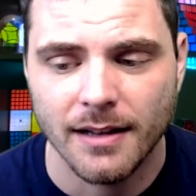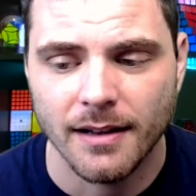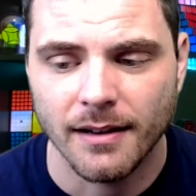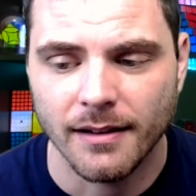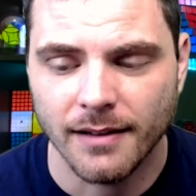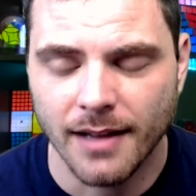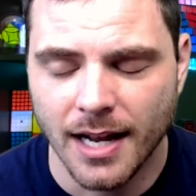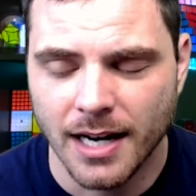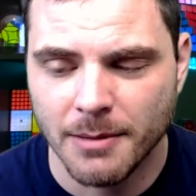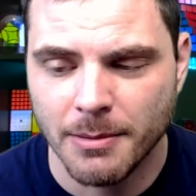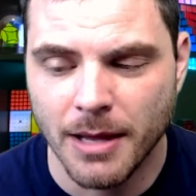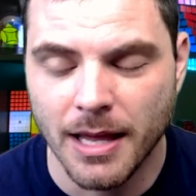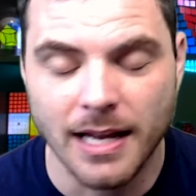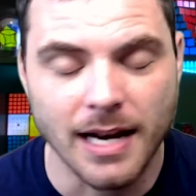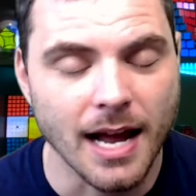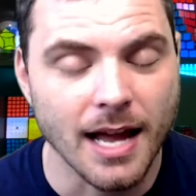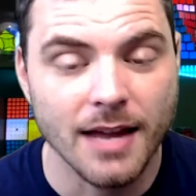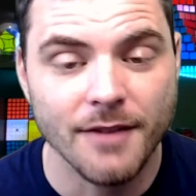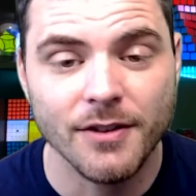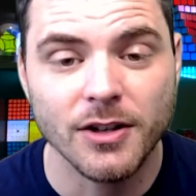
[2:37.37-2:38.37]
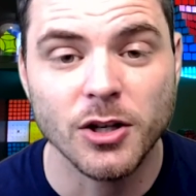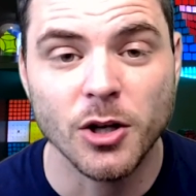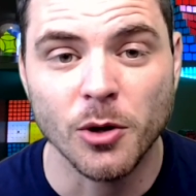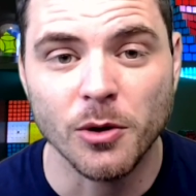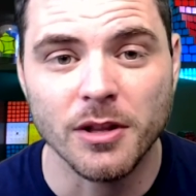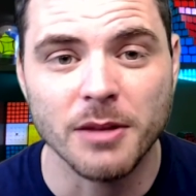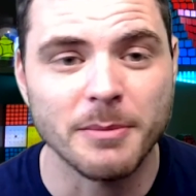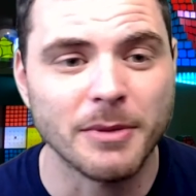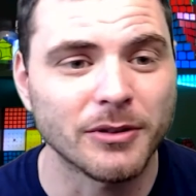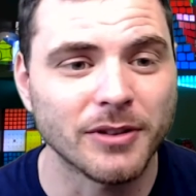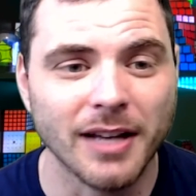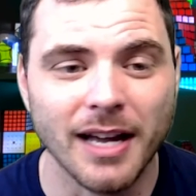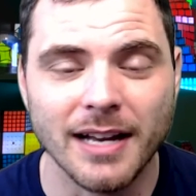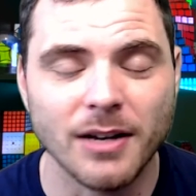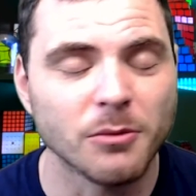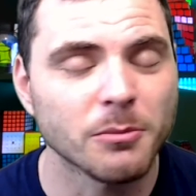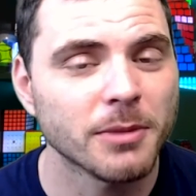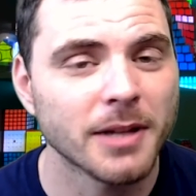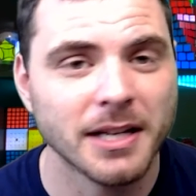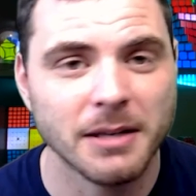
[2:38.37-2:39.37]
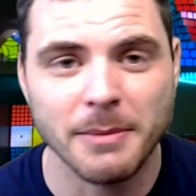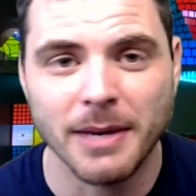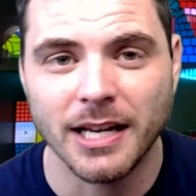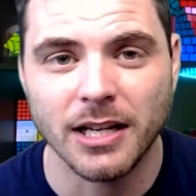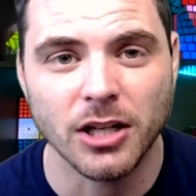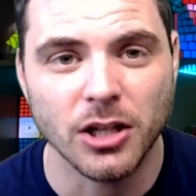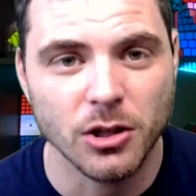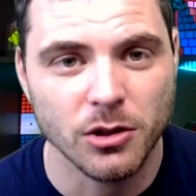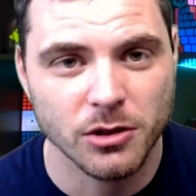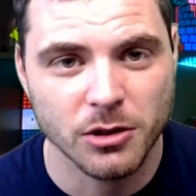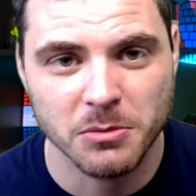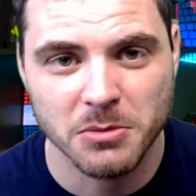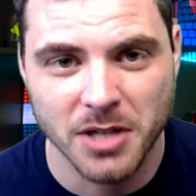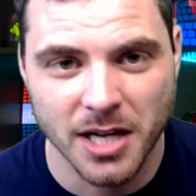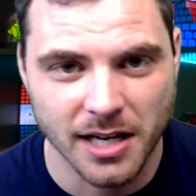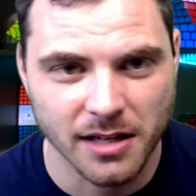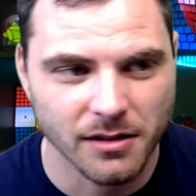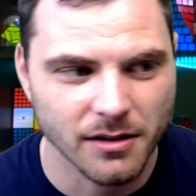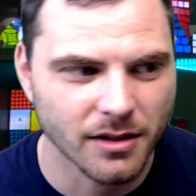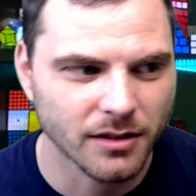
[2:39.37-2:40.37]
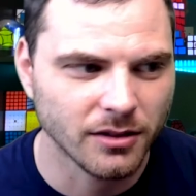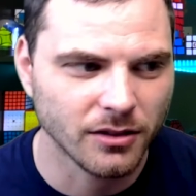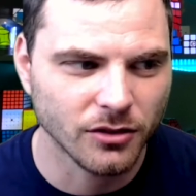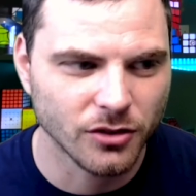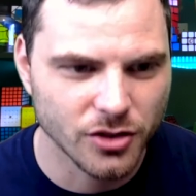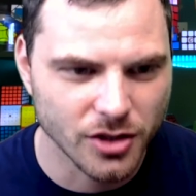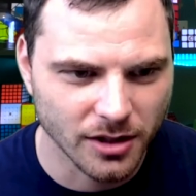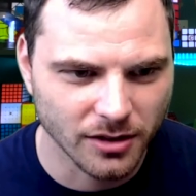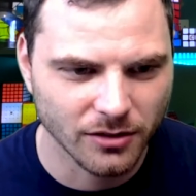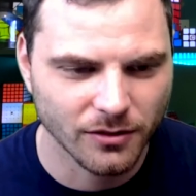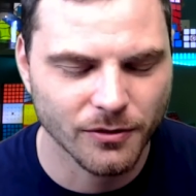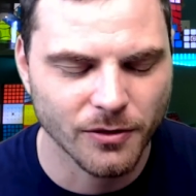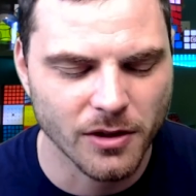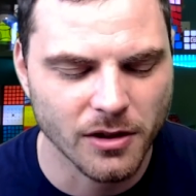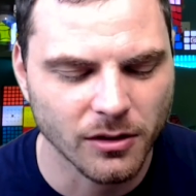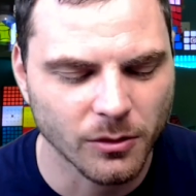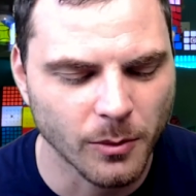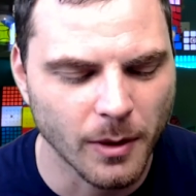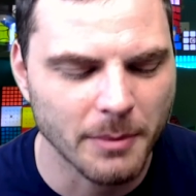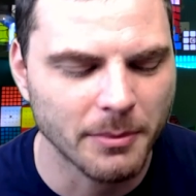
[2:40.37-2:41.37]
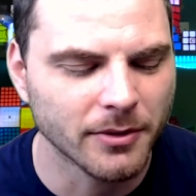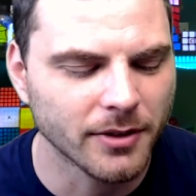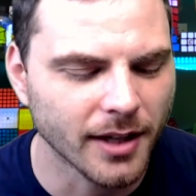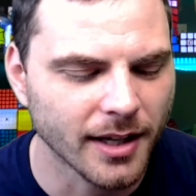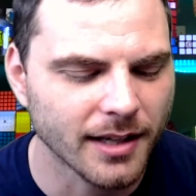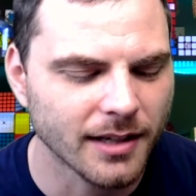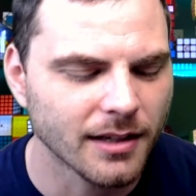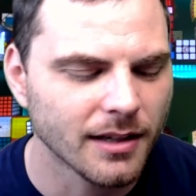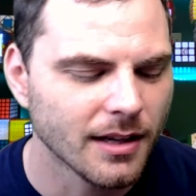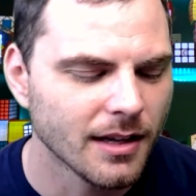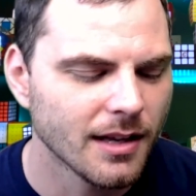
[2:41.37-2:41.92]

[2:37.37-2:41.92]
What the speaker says: A lot of and I even told them, I was like, I don't plan to make any YouTube channel. This is just for this website.